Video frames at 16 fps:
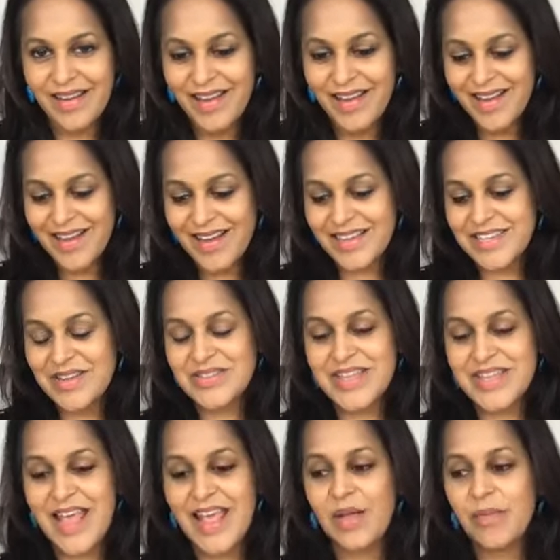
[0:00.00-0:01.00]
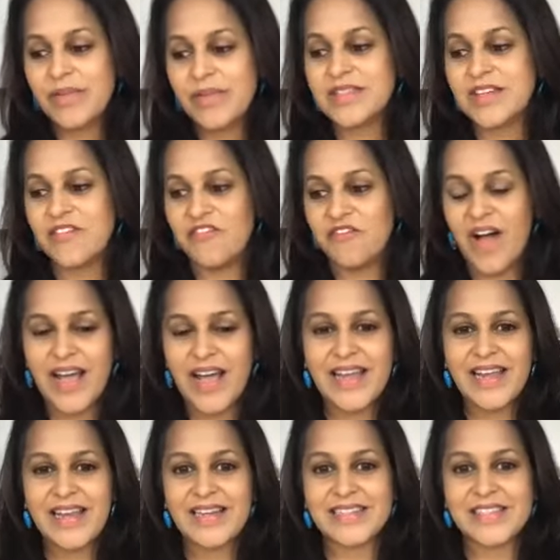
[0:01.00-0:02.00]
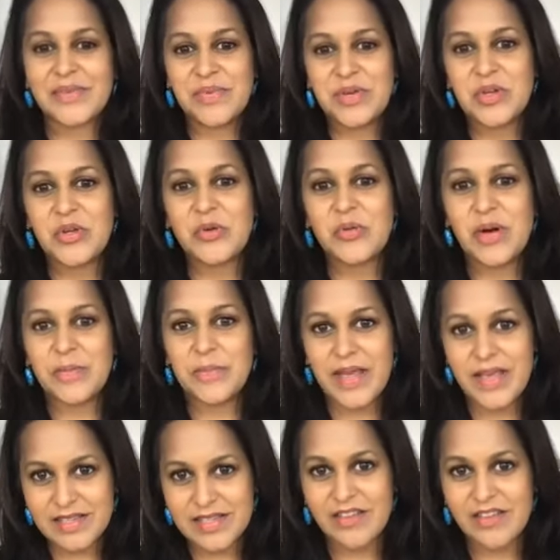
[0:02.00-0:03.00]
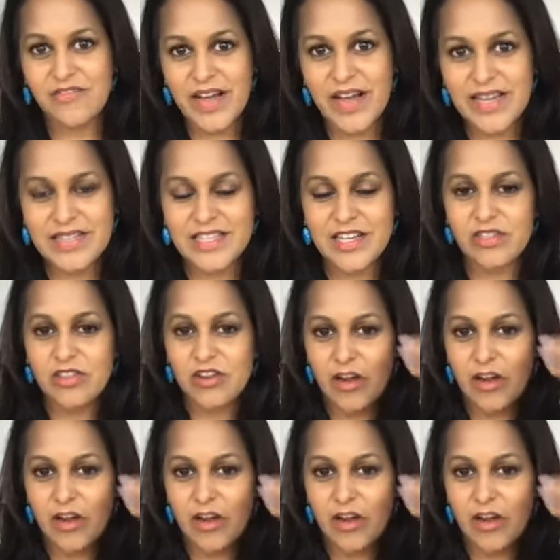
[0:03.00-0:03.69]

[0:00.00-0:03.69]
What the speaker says: because I was able to find some new amazing finds out there.